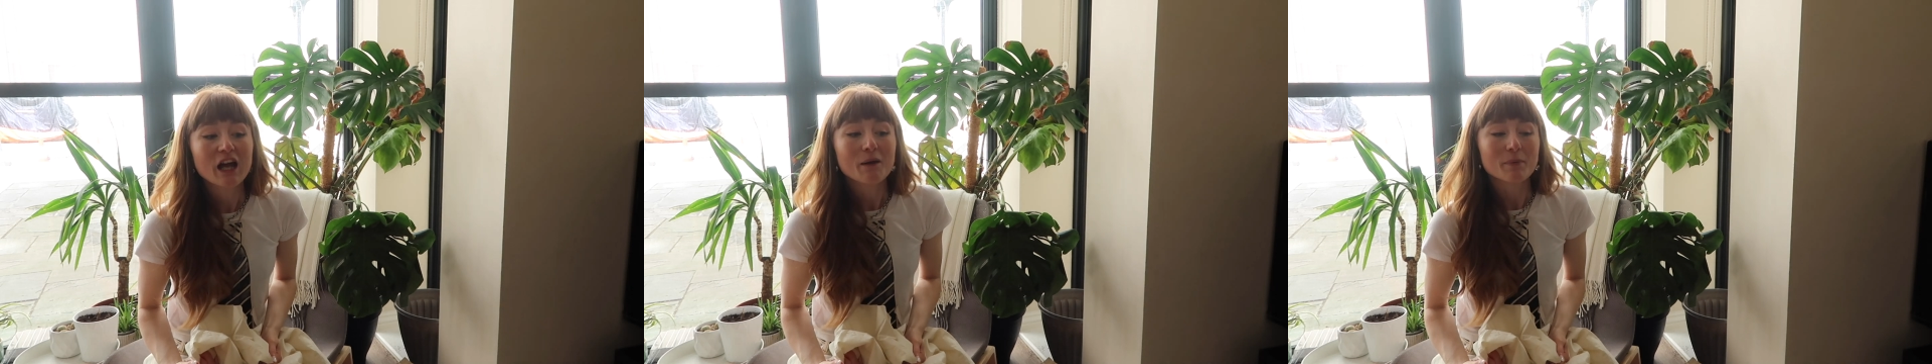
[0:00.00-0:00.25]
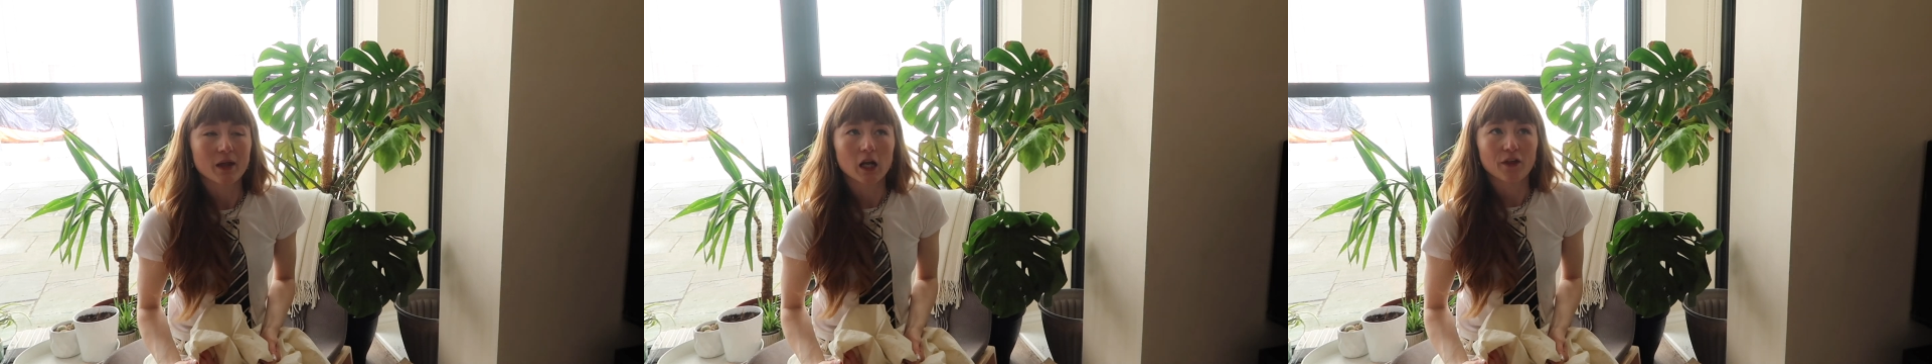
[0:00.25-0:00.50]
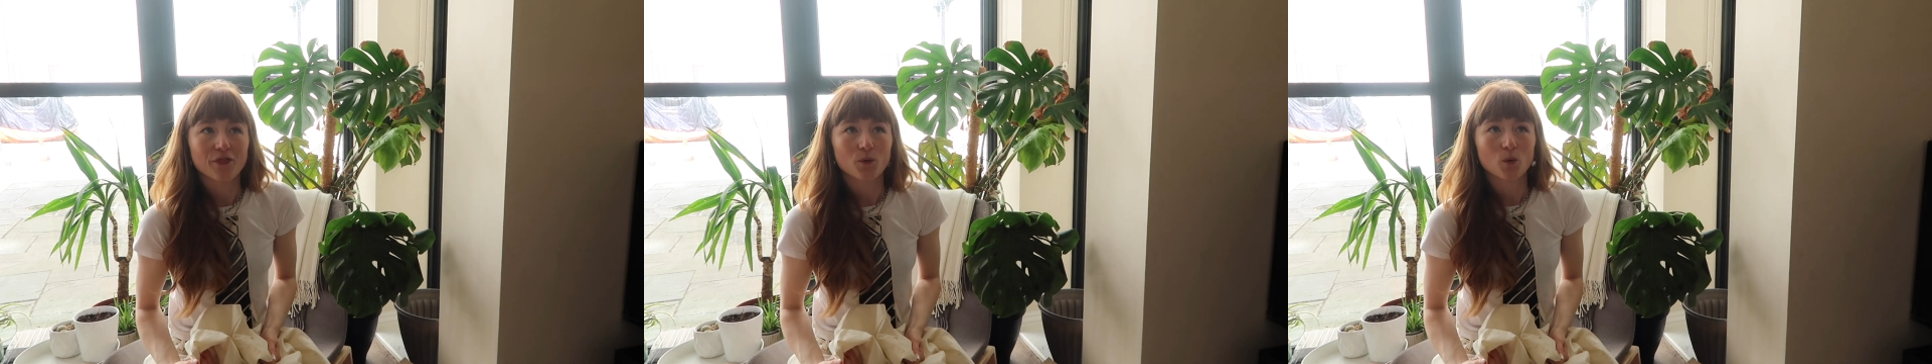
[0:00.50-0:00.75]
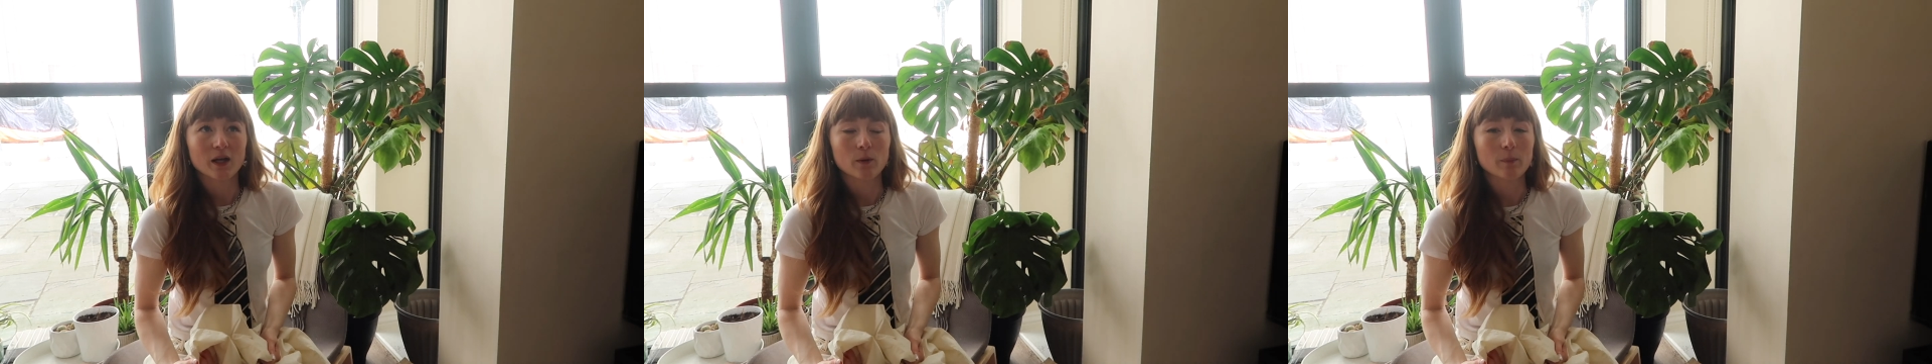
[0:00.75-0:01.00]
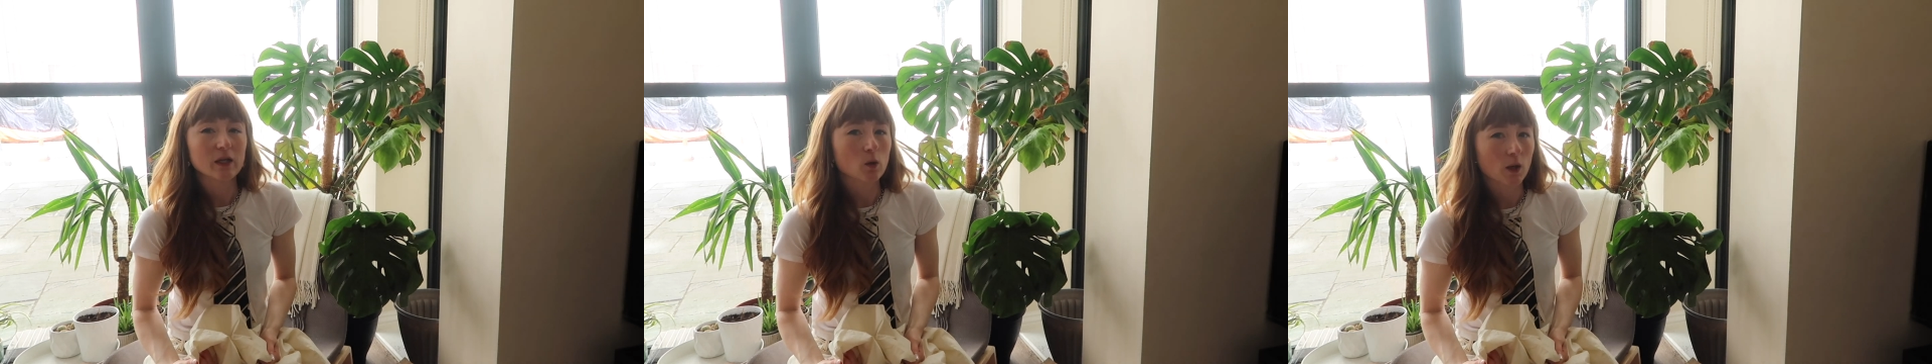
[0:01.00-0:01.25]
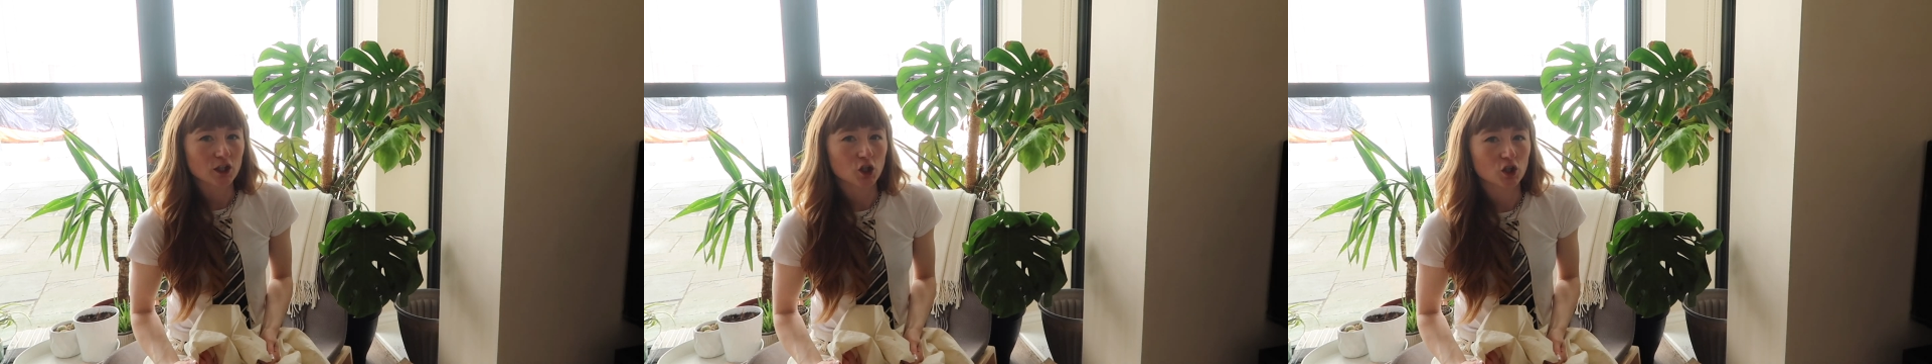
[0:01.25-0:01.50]
but then I thought it would be
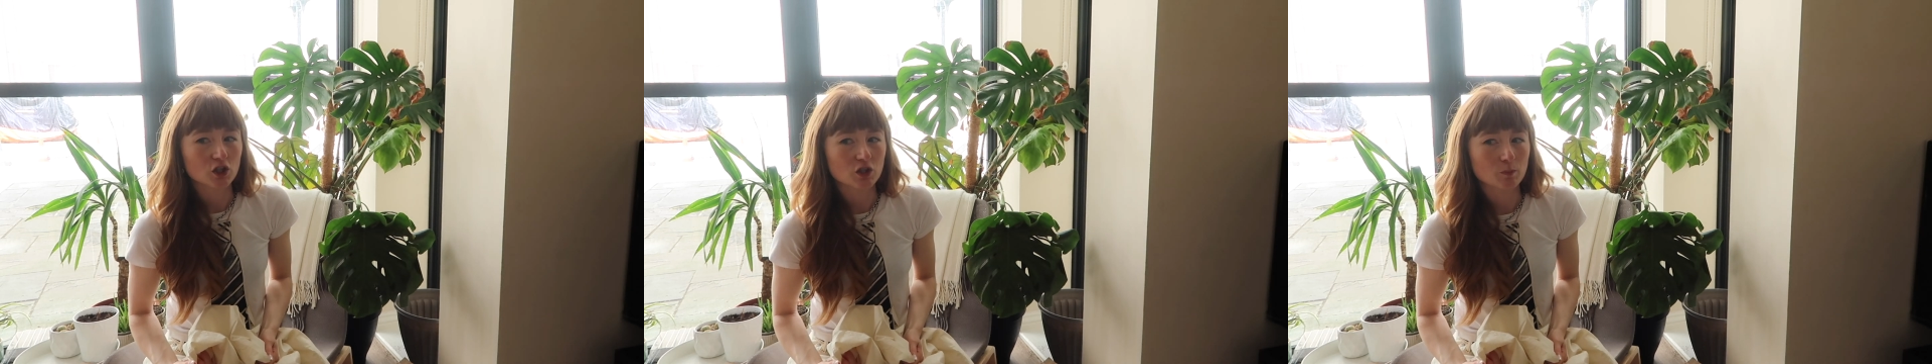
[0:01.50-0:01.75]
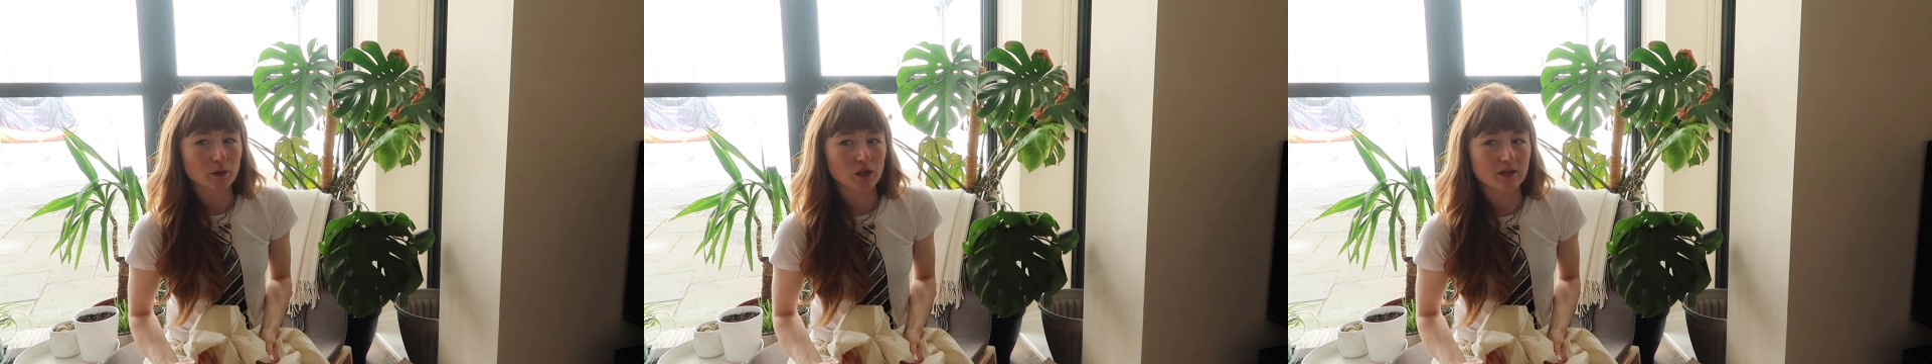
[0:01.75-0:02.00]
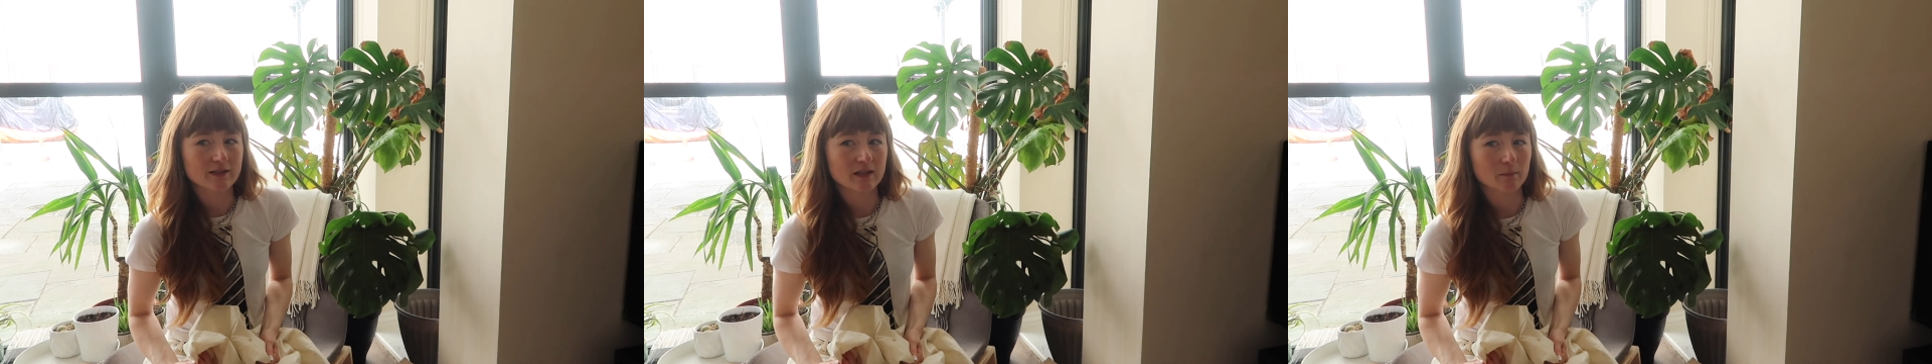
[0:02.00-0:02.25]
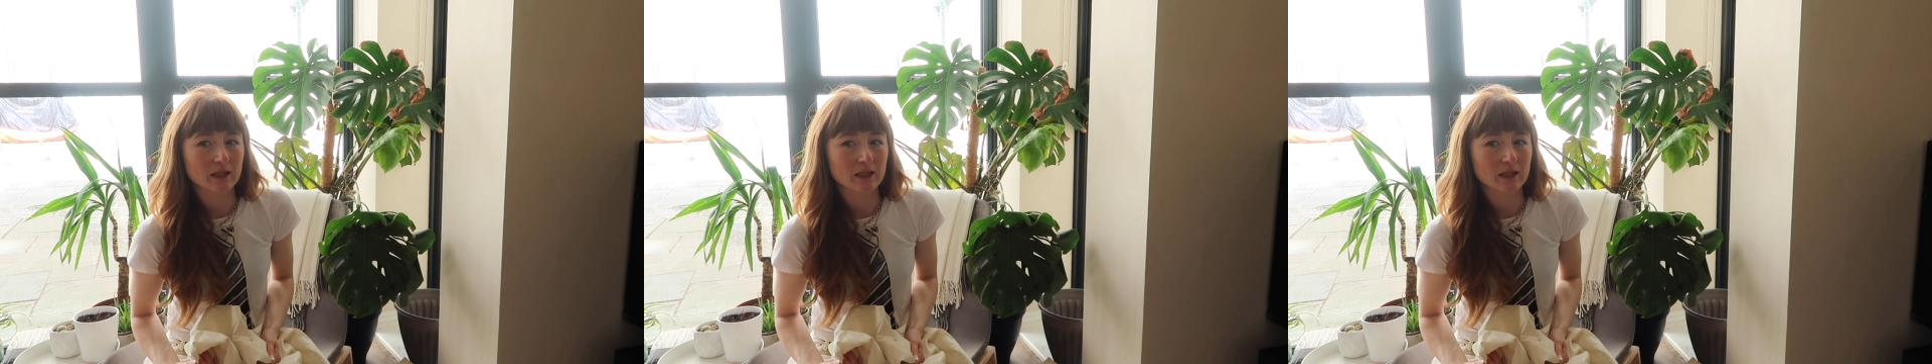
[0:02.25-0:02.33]
quite good because it